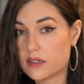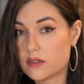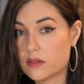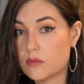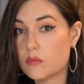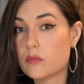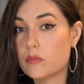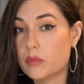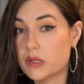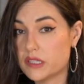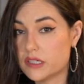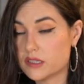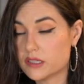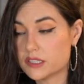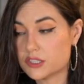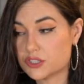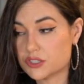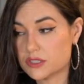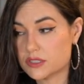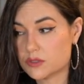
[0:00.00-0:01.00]
but
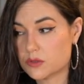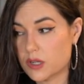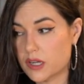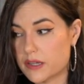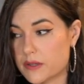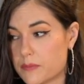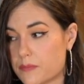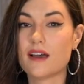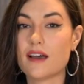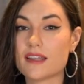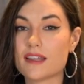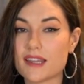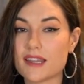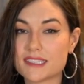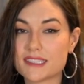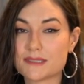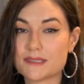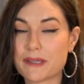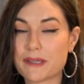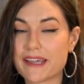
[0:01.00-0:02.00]
delicious, right?
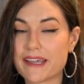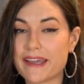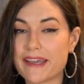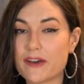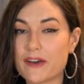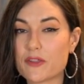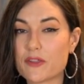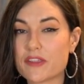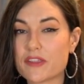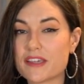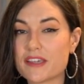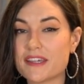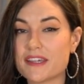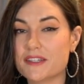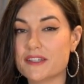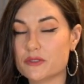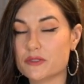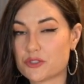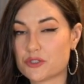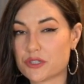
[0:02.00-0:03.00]
Let's make a healthy
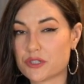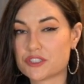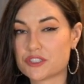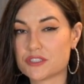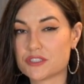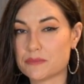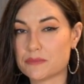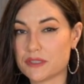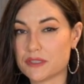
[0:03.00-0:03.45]
and nutritious meal